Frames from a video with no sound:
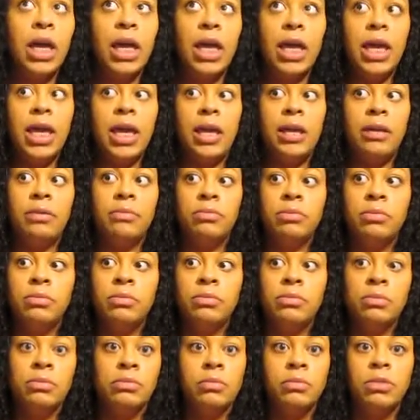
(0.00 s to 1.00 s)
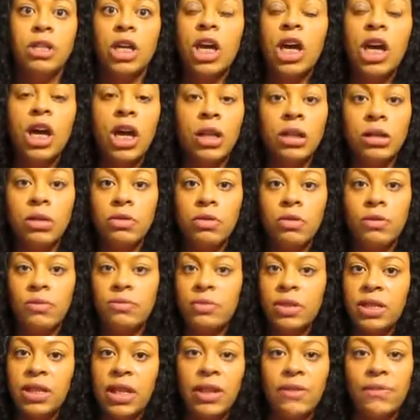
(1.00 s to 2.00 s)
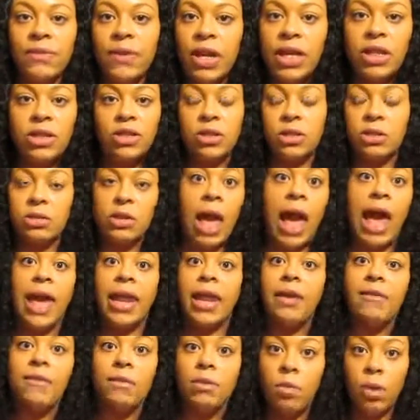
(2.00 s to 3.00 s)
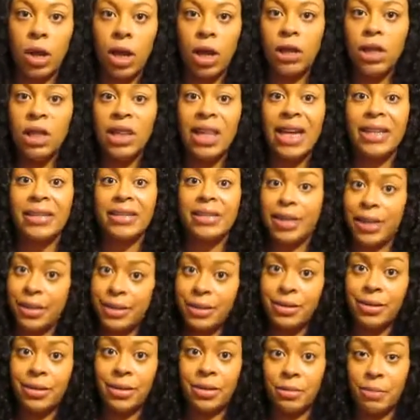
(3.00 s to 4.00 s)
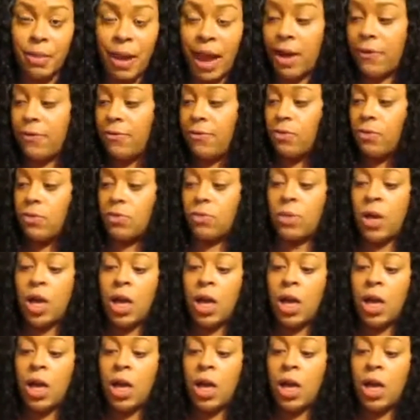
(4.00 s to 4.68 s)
the color, the cellophane just got everywhere. It looked like Jason in the bathroom.